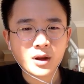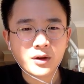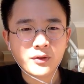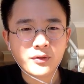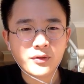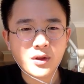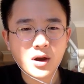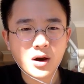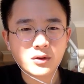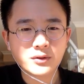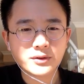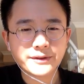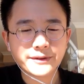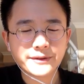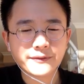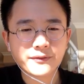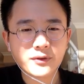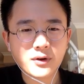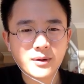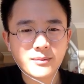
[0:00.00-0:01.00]
nodes
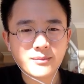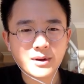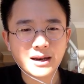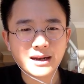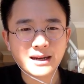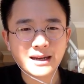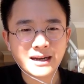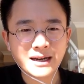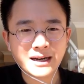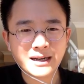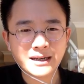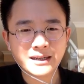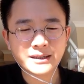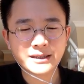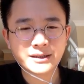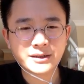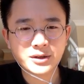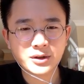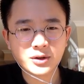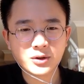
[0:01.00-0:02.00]
from linked
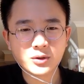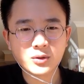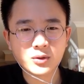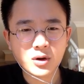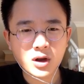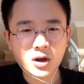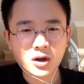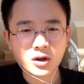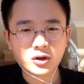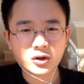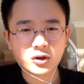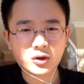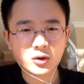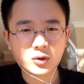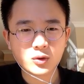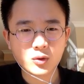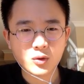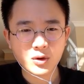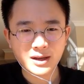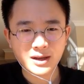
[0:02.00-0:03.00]
list 2
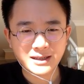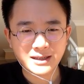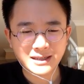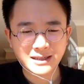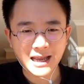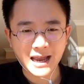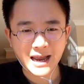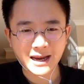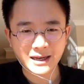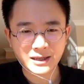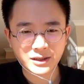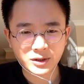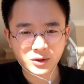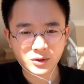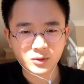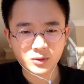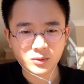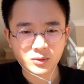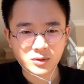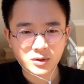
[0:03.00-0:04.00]
to stack
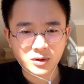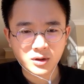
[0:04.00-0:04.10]
2.